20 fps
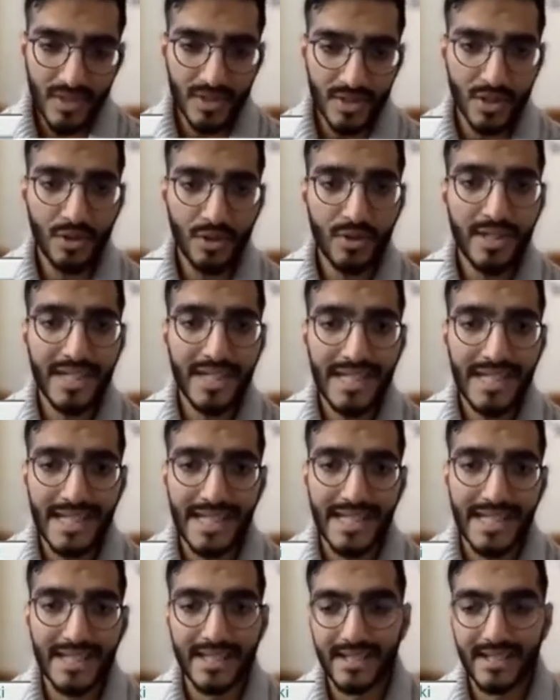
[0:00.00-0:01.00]
So
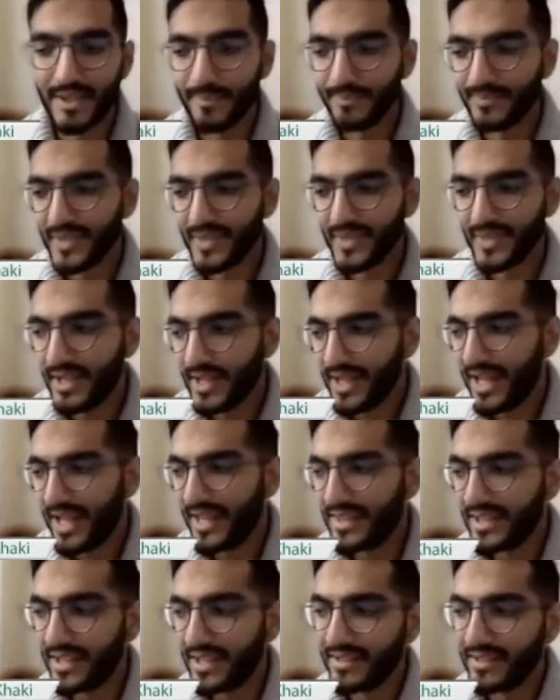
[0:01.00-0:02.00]
ihdina.
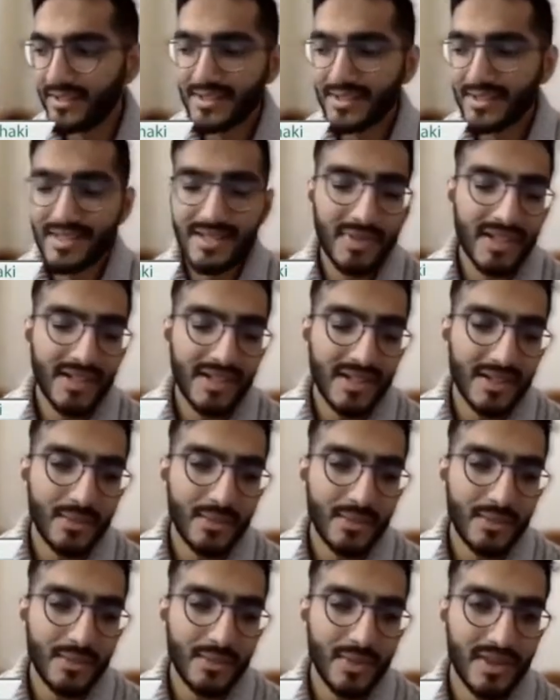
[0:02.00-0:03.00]
And then
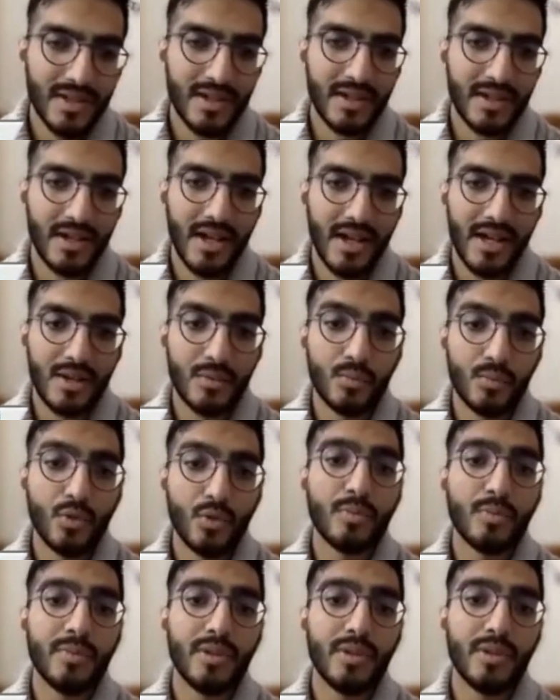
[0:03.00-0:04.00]
similarly with
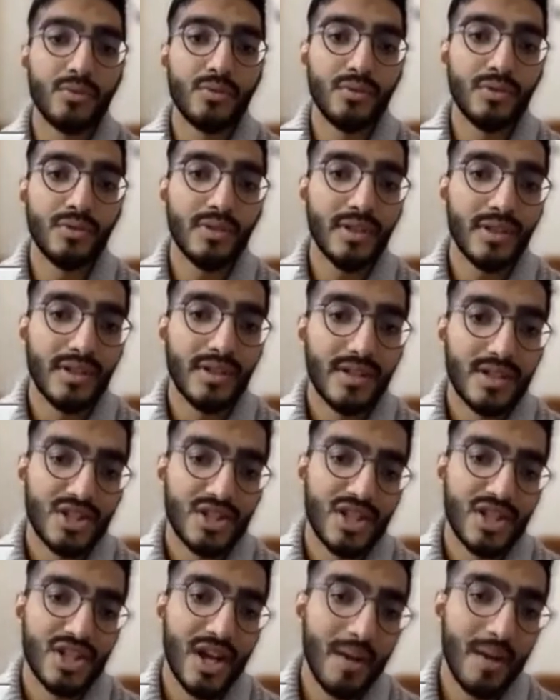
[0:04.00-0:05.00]
al-mu'minun,
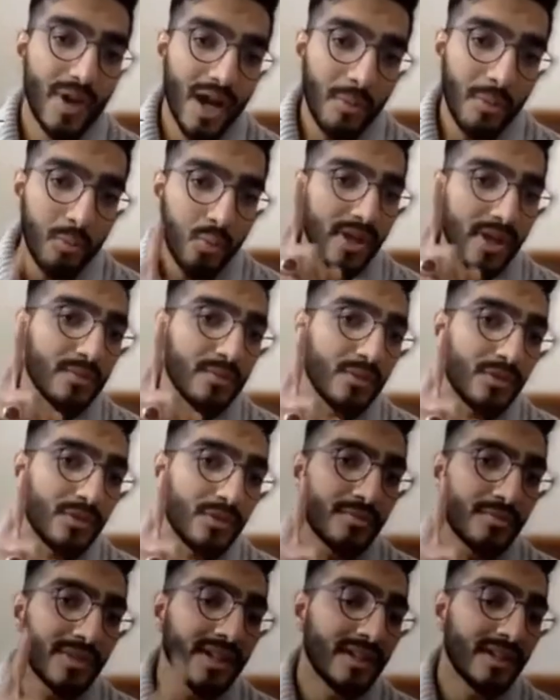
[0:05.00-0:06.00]
sharp upward
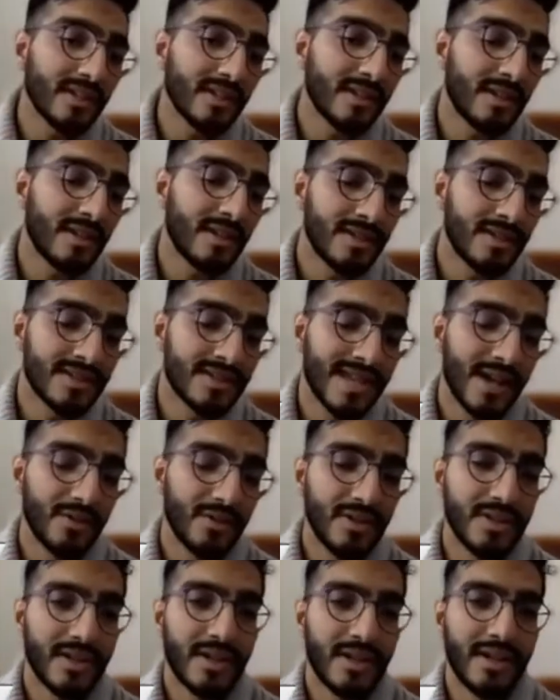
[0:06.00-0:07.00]
movement
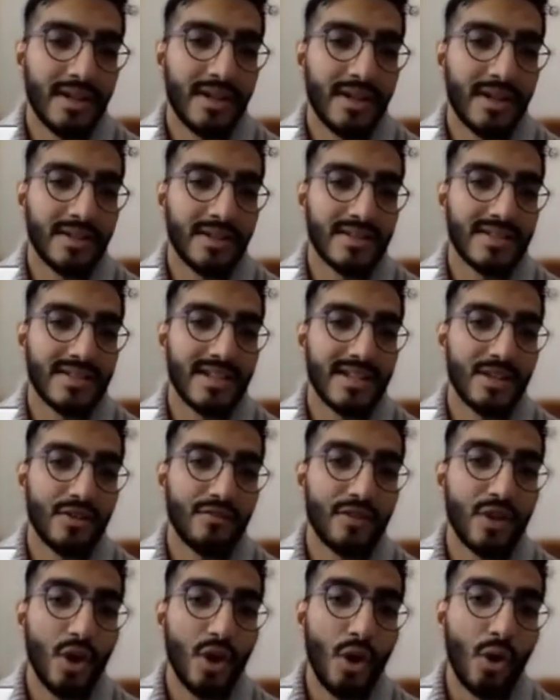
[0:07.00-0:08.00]
sound instead
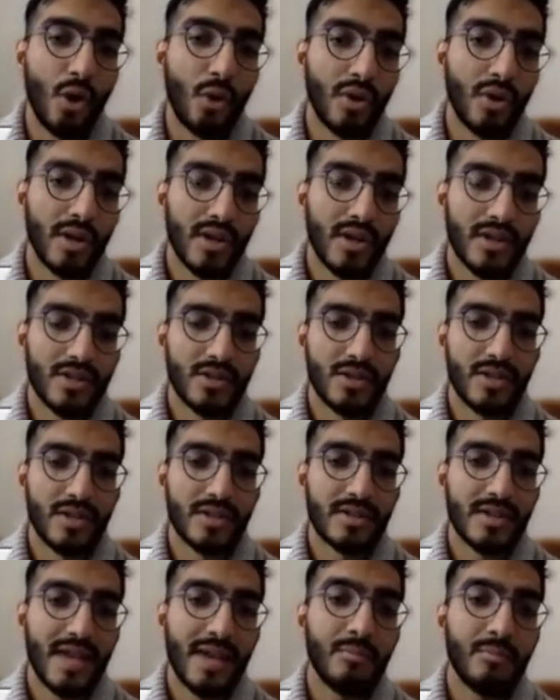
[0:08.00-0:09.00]
of an o.
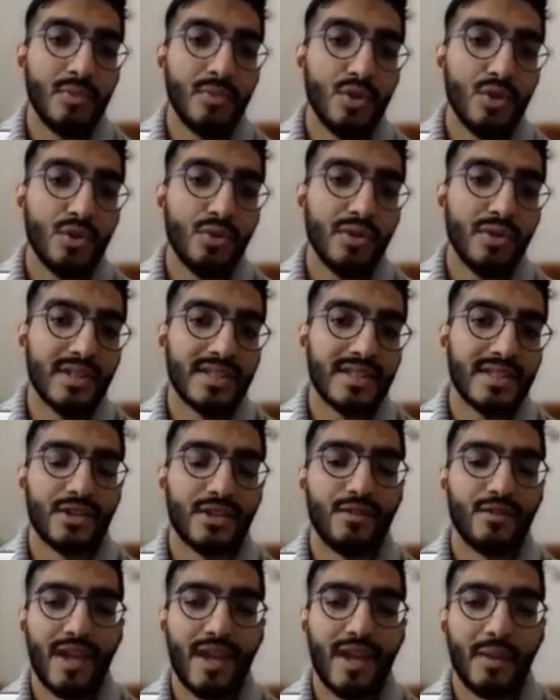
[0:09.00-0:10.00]
So it's mu
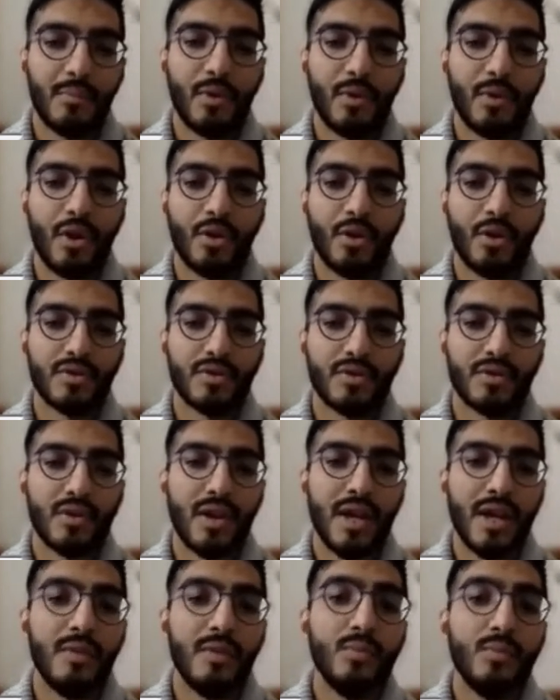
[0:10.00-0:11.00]
instead of mo.
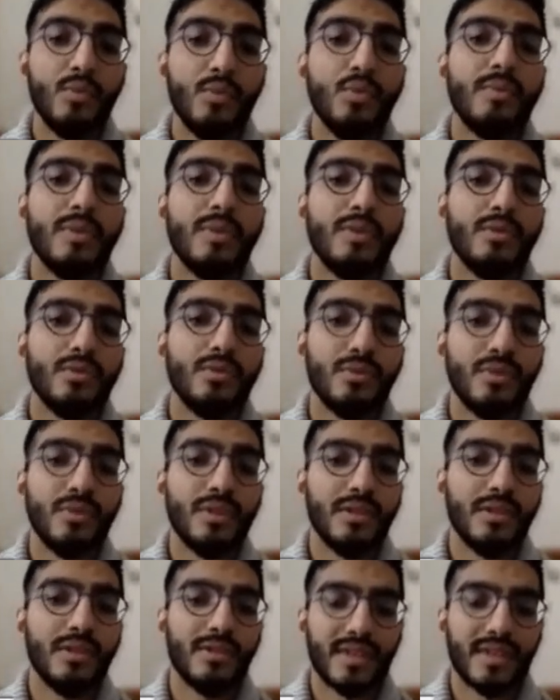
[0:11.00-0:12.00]
So
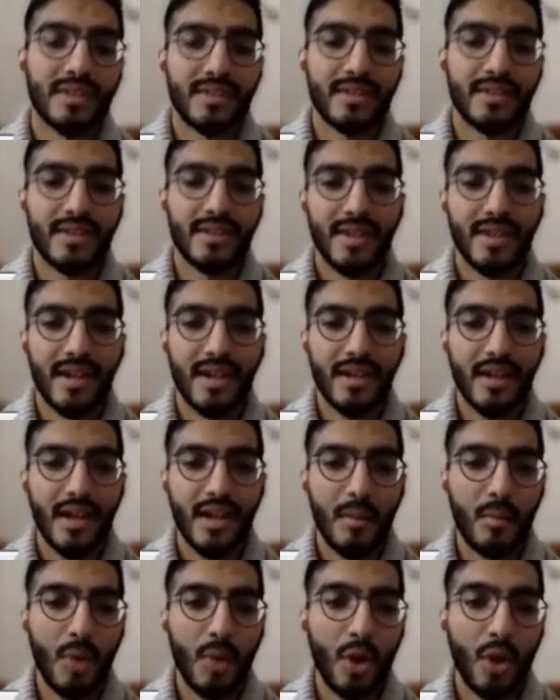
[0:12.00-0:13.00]
al-mu'minun rather than
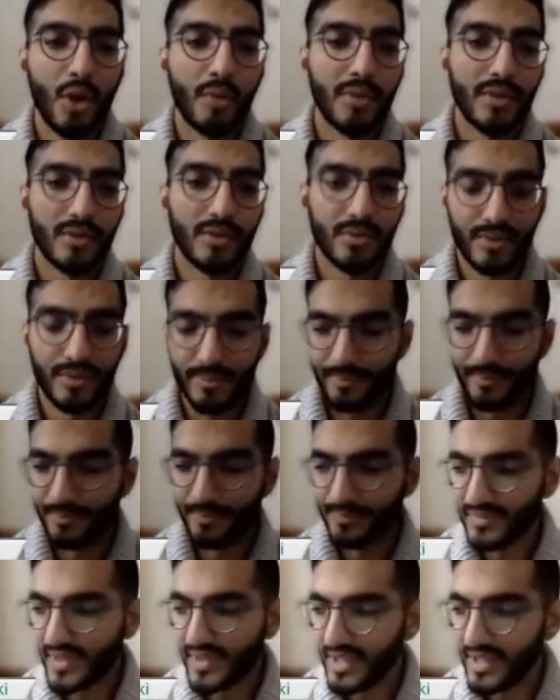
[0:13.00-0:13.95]
al-mu'minun.